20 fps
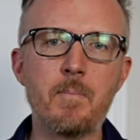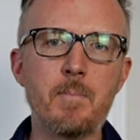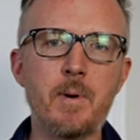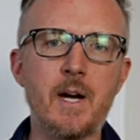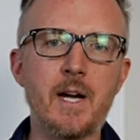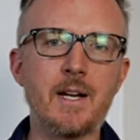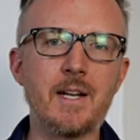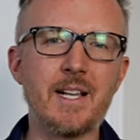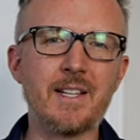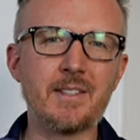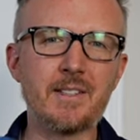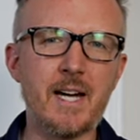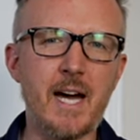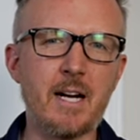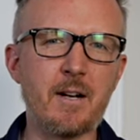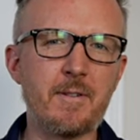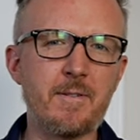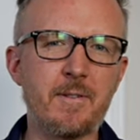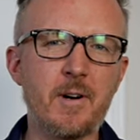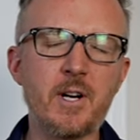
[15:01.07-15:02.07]
But it's
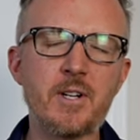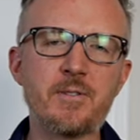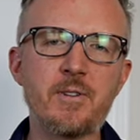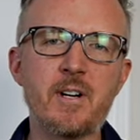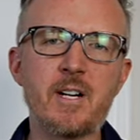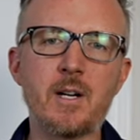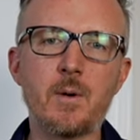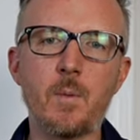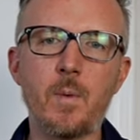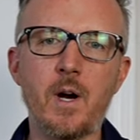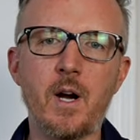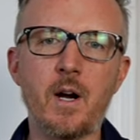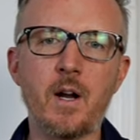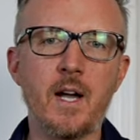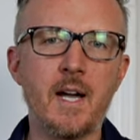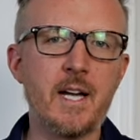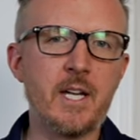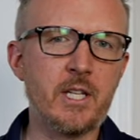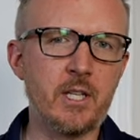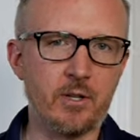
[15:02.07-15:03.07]
kind of frustrating where
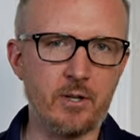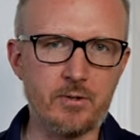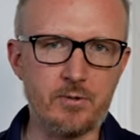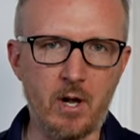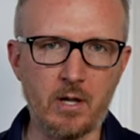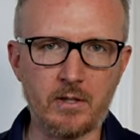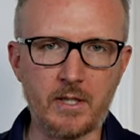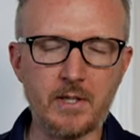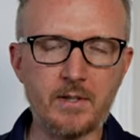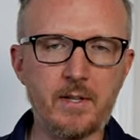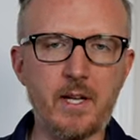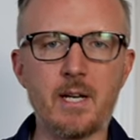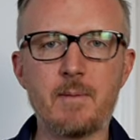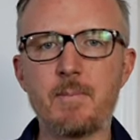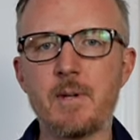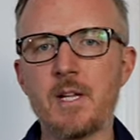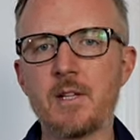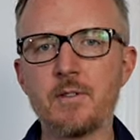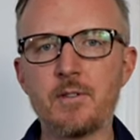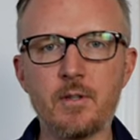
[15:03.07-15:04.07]
you're struggling to get
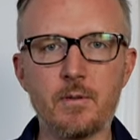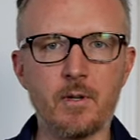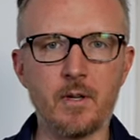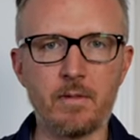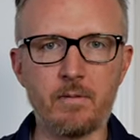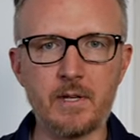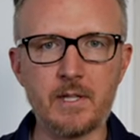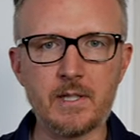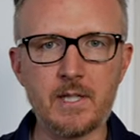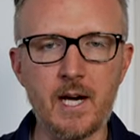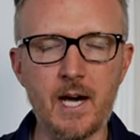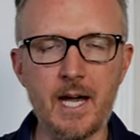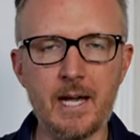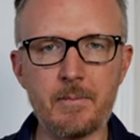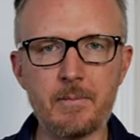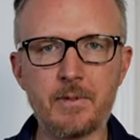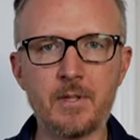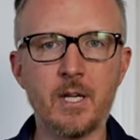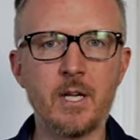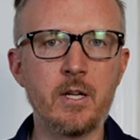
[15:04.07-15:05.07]
them in two or three
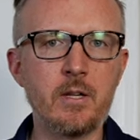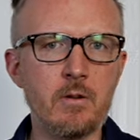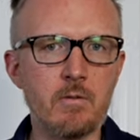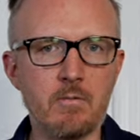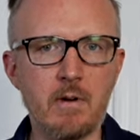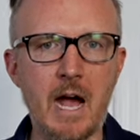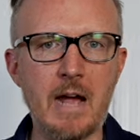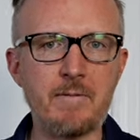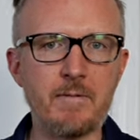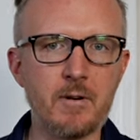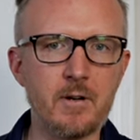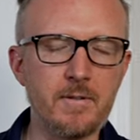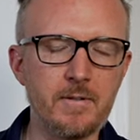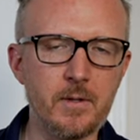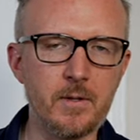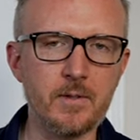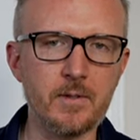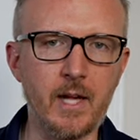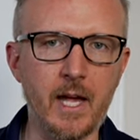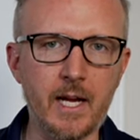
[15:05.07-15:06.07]
times. You ride for a
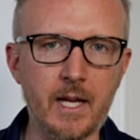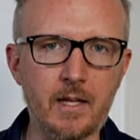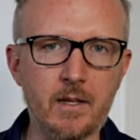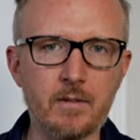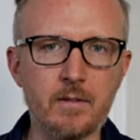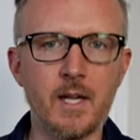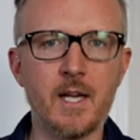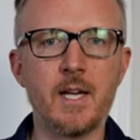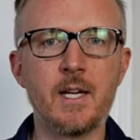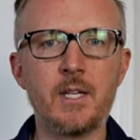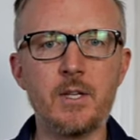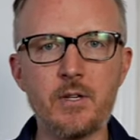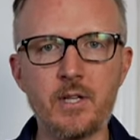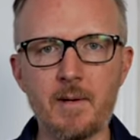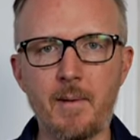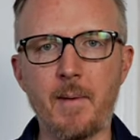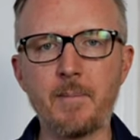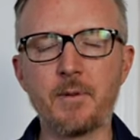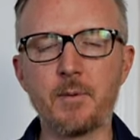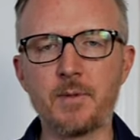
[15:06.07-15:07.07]
few seconds, you
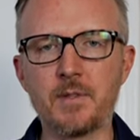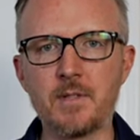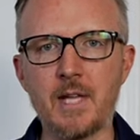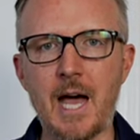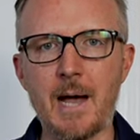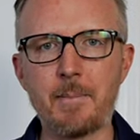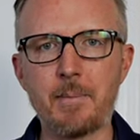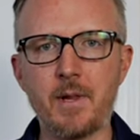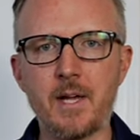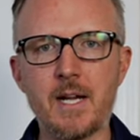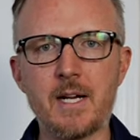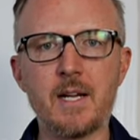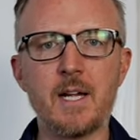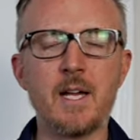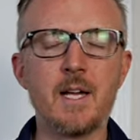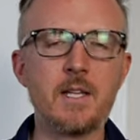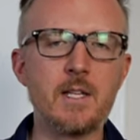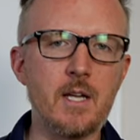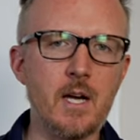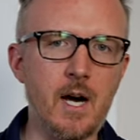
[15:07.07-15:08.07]
come up to a stoplight,
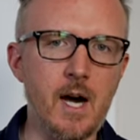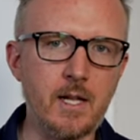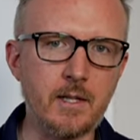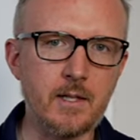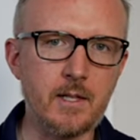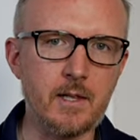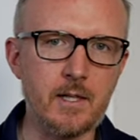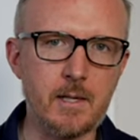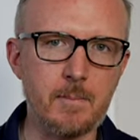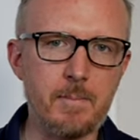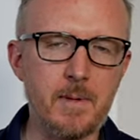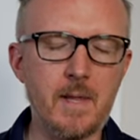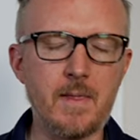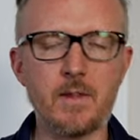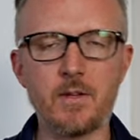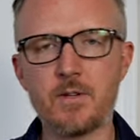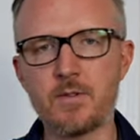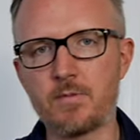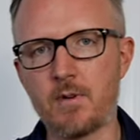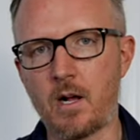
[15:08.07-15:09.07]
you unclip, and
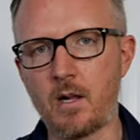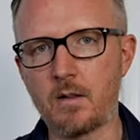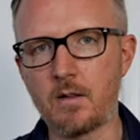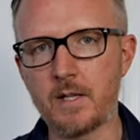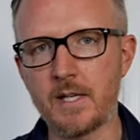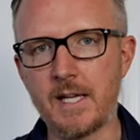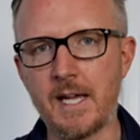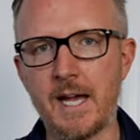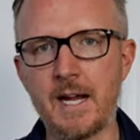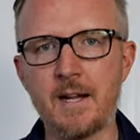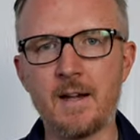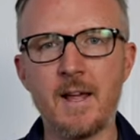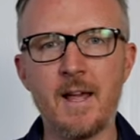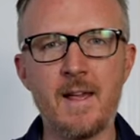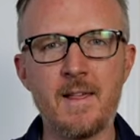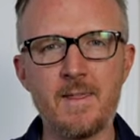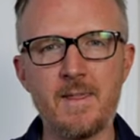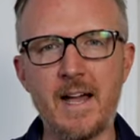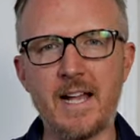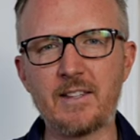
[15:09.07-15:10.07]
then you struggle again.
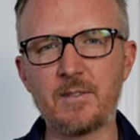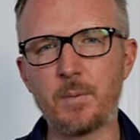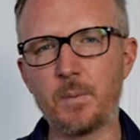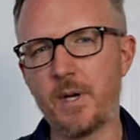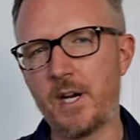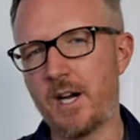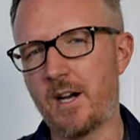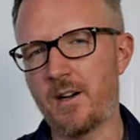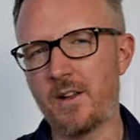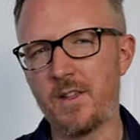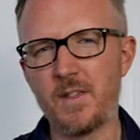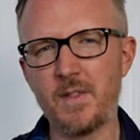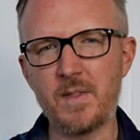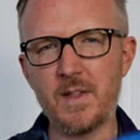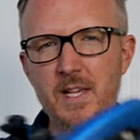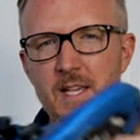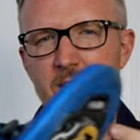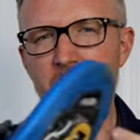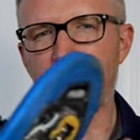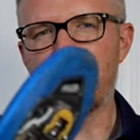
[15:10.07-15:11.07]
That's where
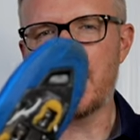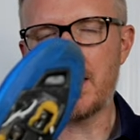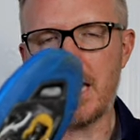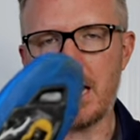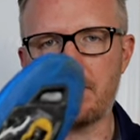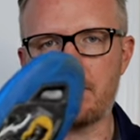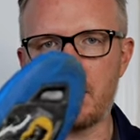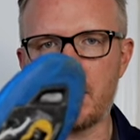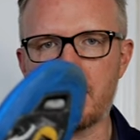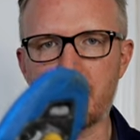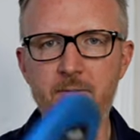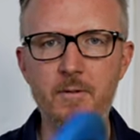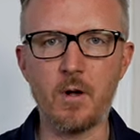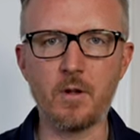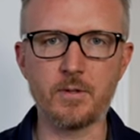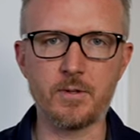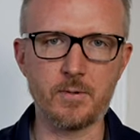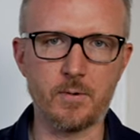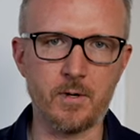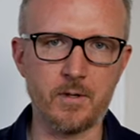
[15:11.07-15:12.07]
these can really
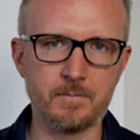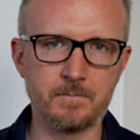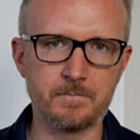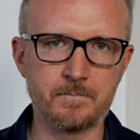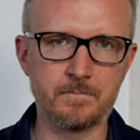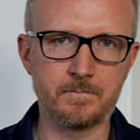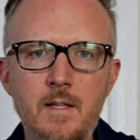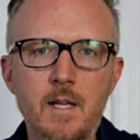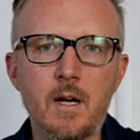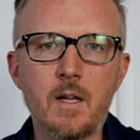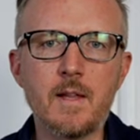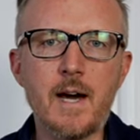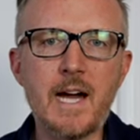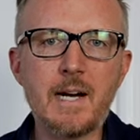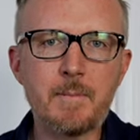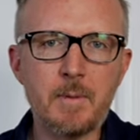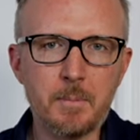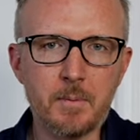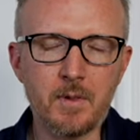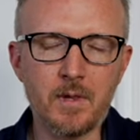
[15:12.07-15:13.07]
fall short. Now, a lot
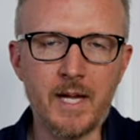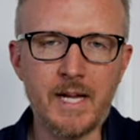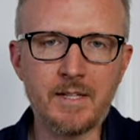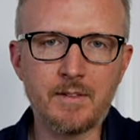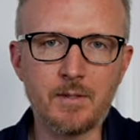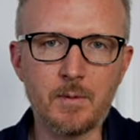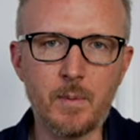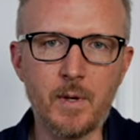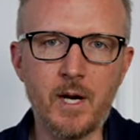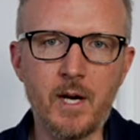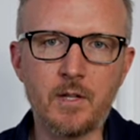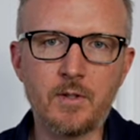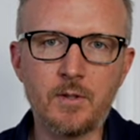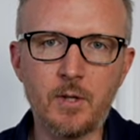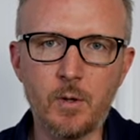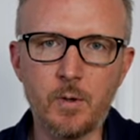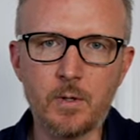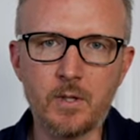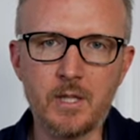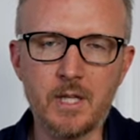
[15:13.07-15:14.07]
of people like to wear
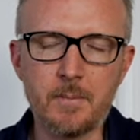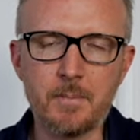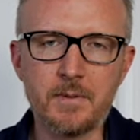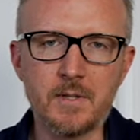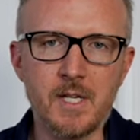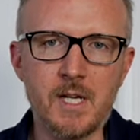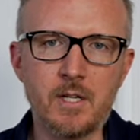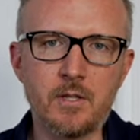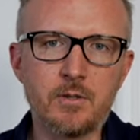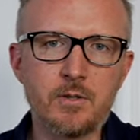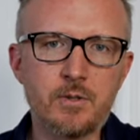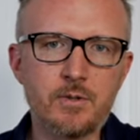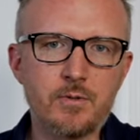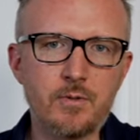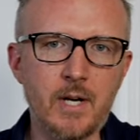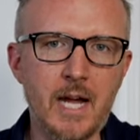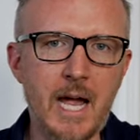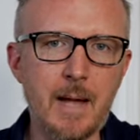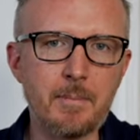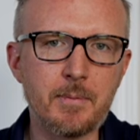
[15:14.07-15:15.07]
toe clips and
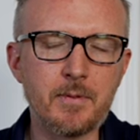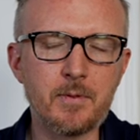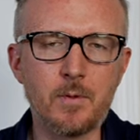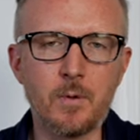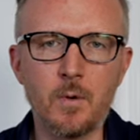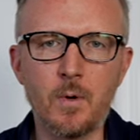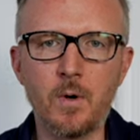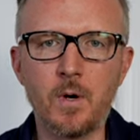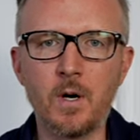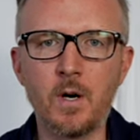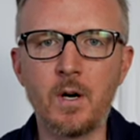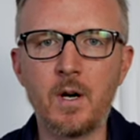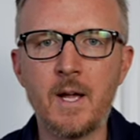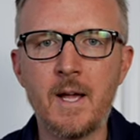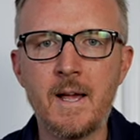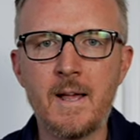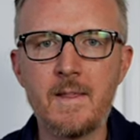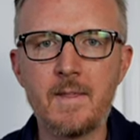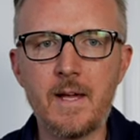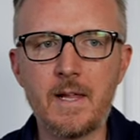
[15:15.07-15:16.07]
straps or
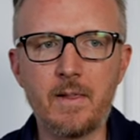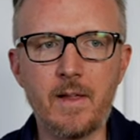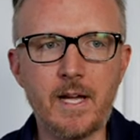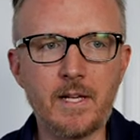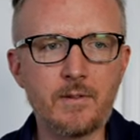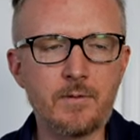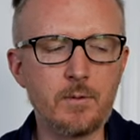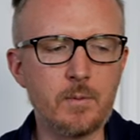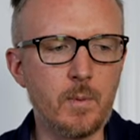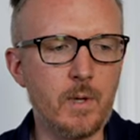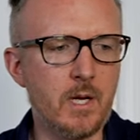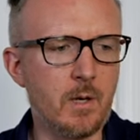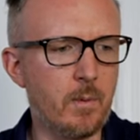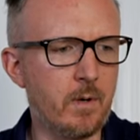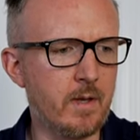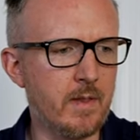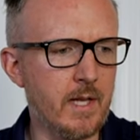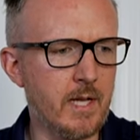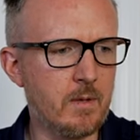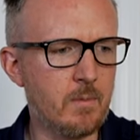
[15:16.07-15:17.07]
they like to wear
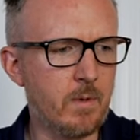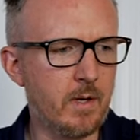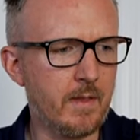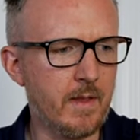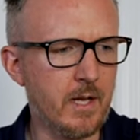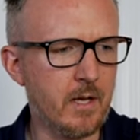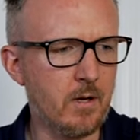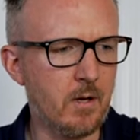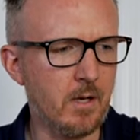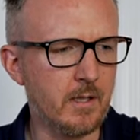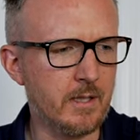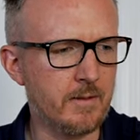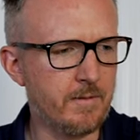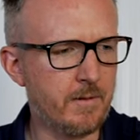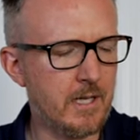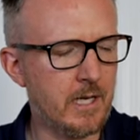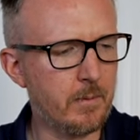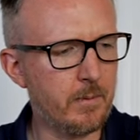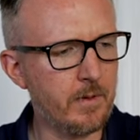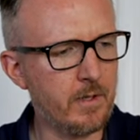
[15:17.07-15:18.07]
what are they what are they called? I
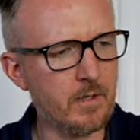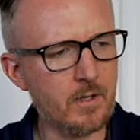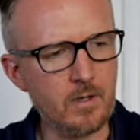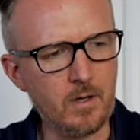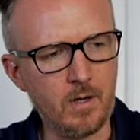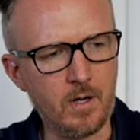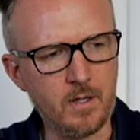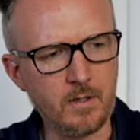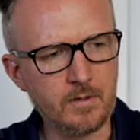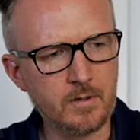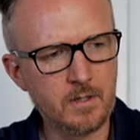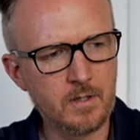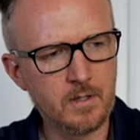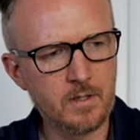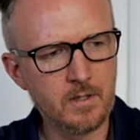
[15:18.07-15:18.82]
forgot what they're called.